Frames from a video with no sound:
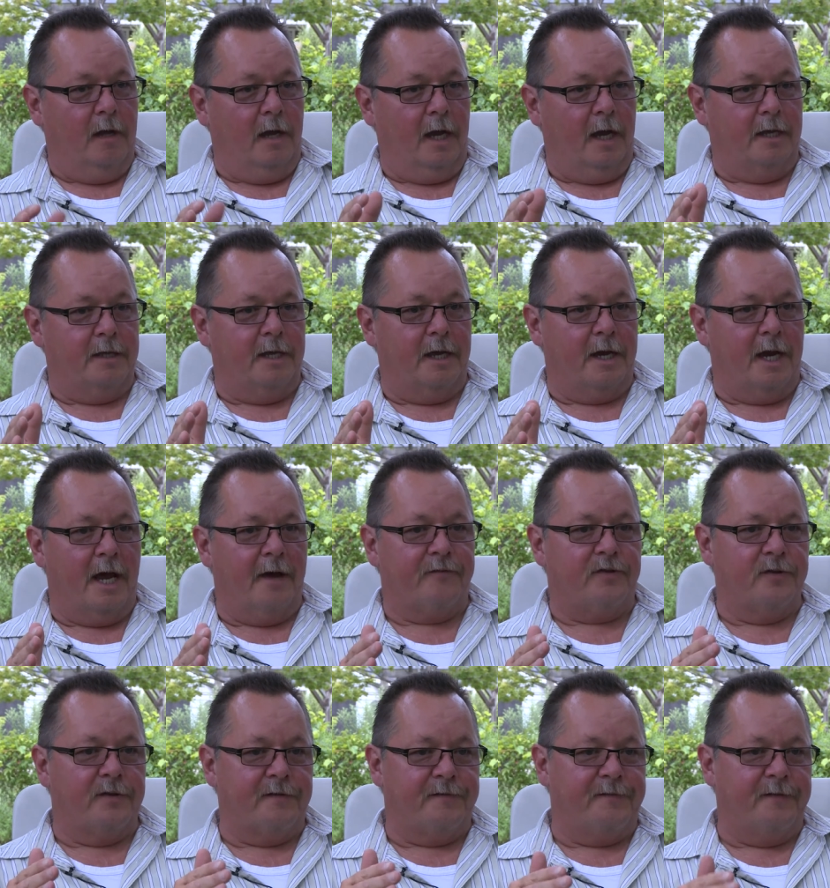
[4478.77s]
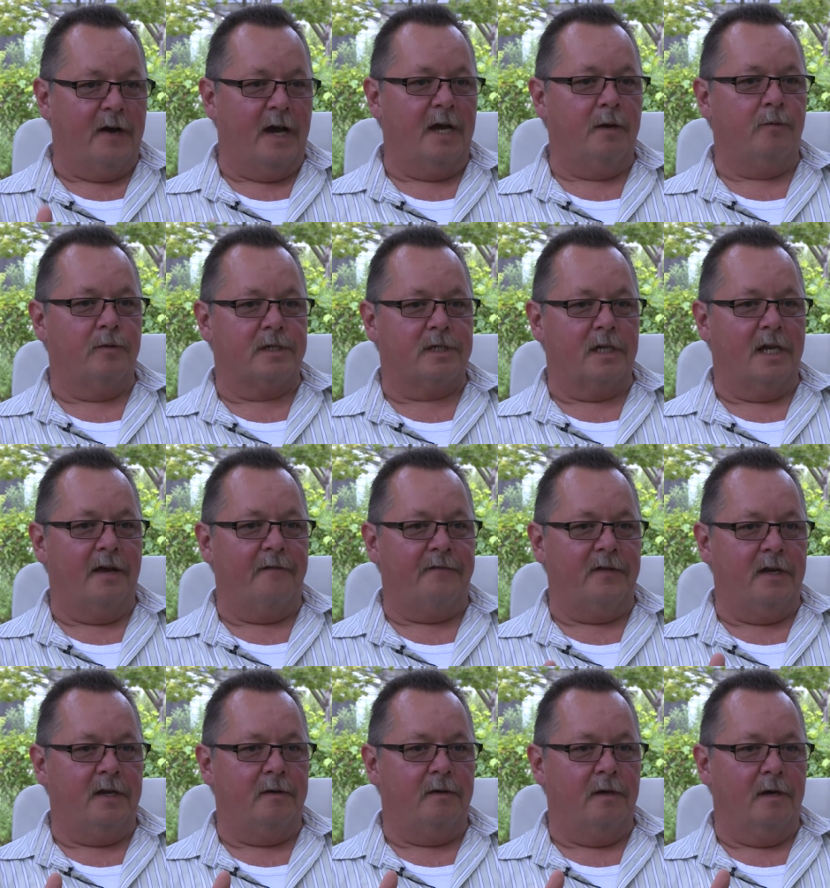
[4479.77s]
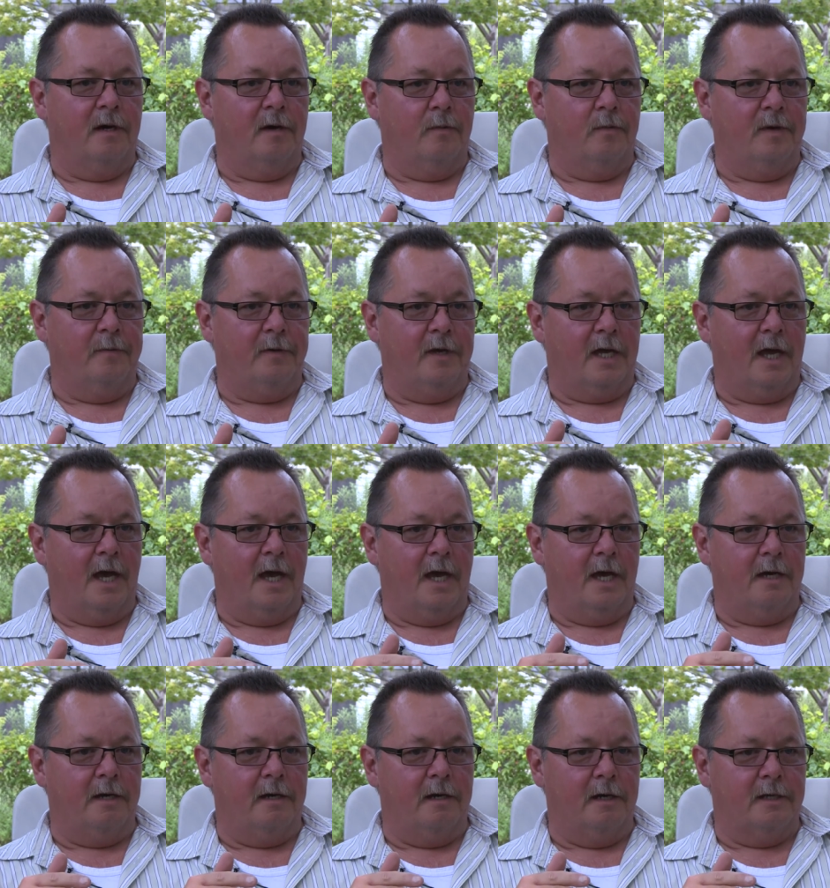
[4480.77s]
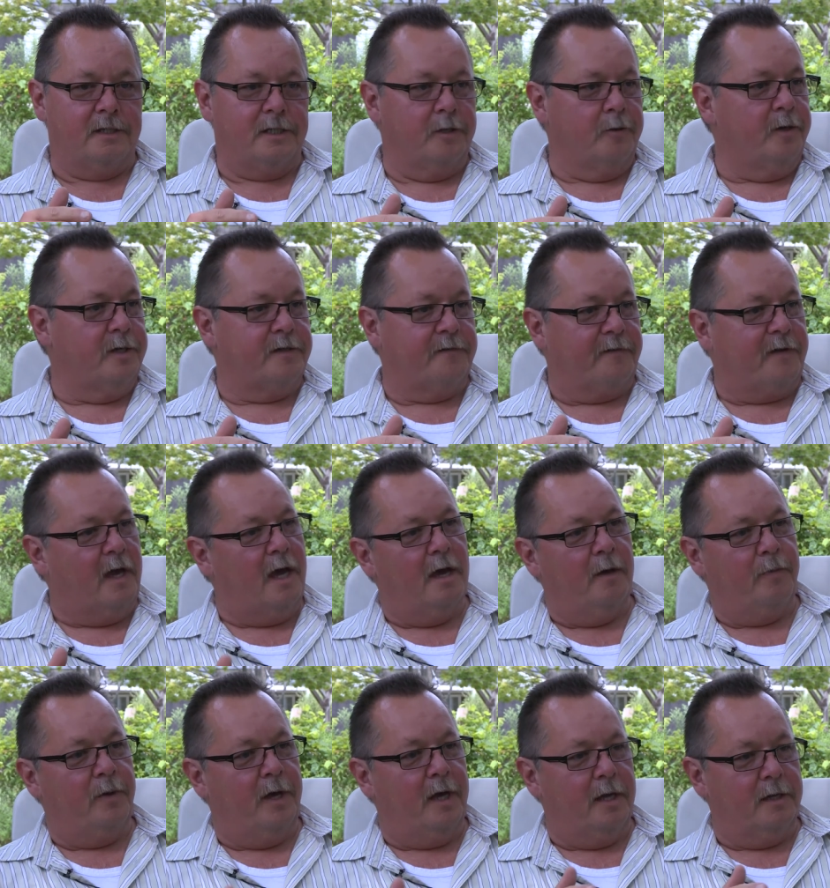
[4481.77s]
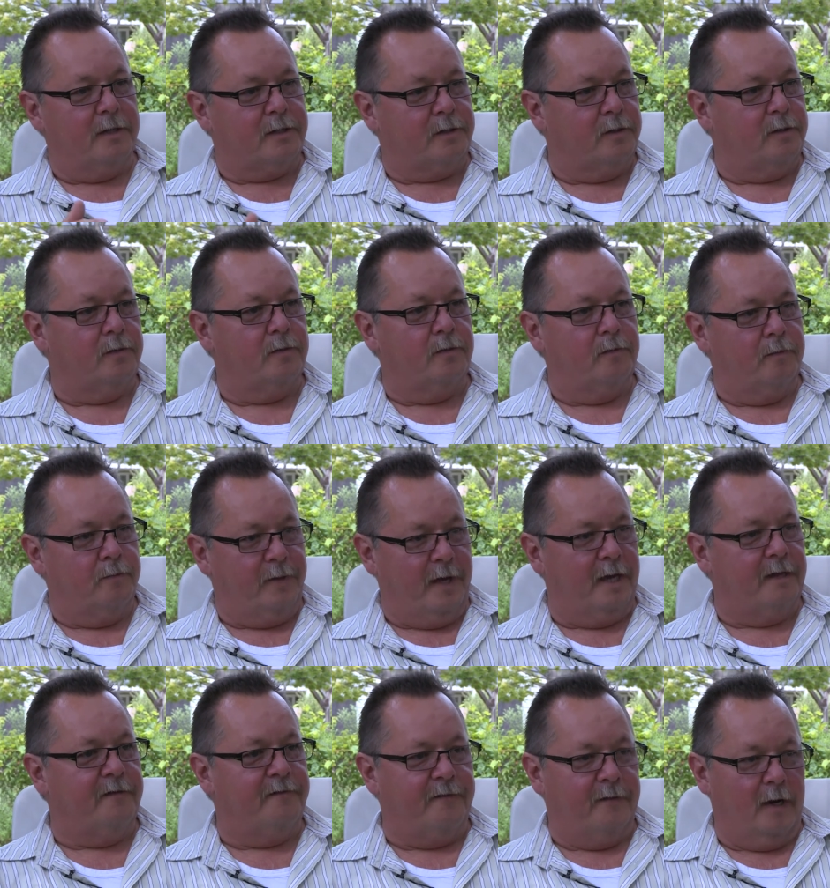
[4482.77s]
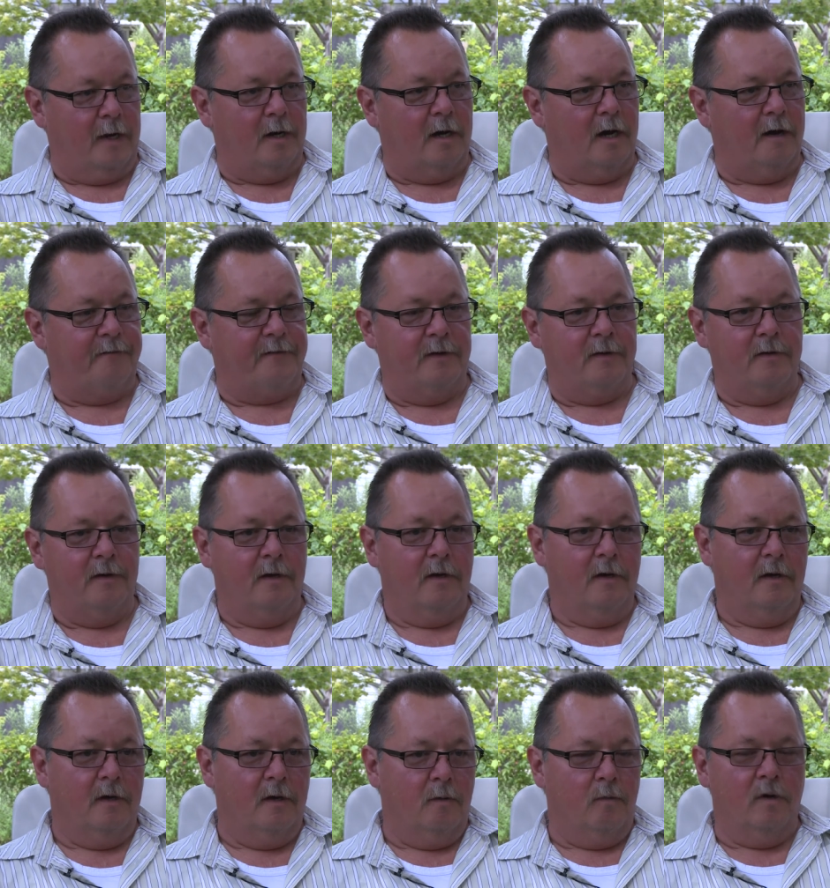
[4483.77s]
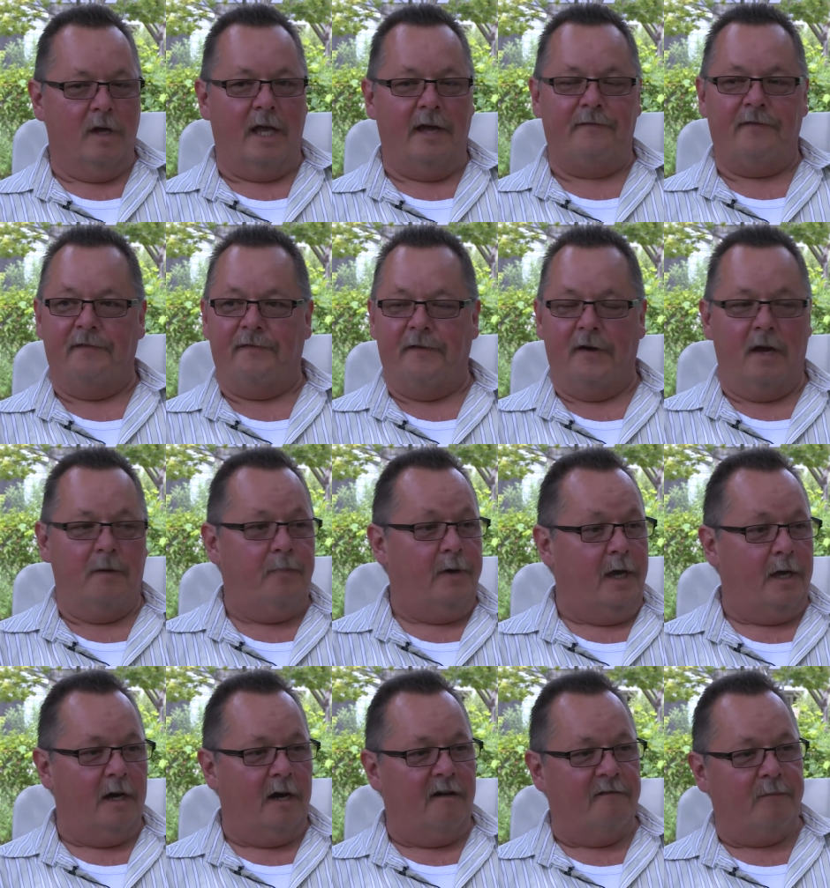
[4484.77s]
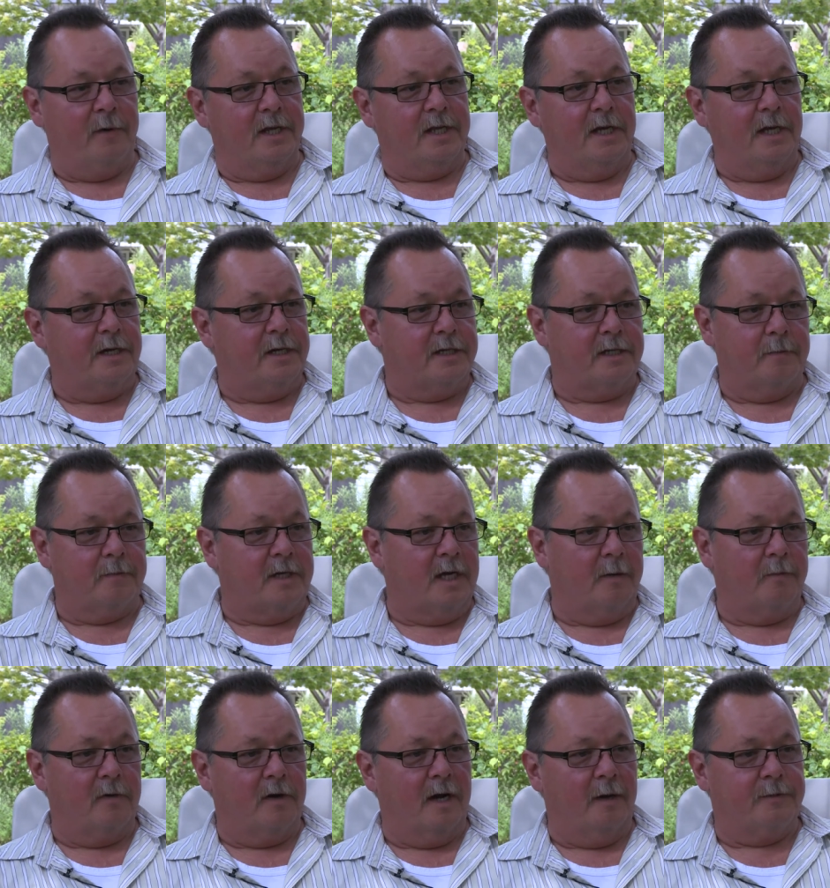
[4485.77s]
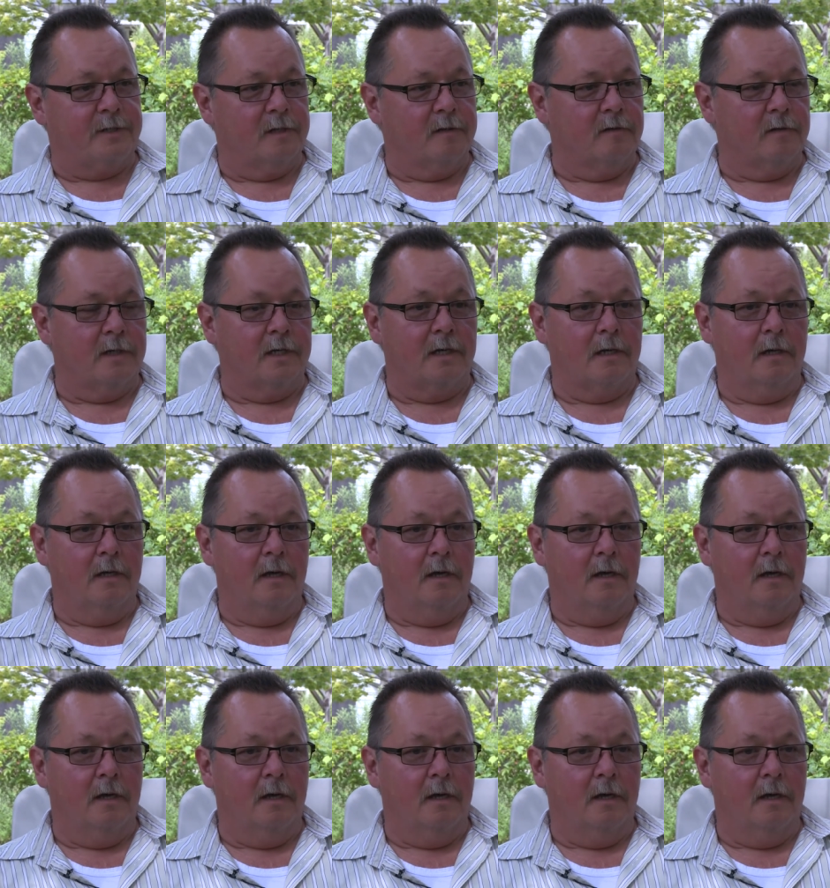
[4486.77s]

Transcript: And then after the fine was levied, uh, we began a series of campaigns to pay the fine off. And we'll have the fine paid off by the end of September, absolutely.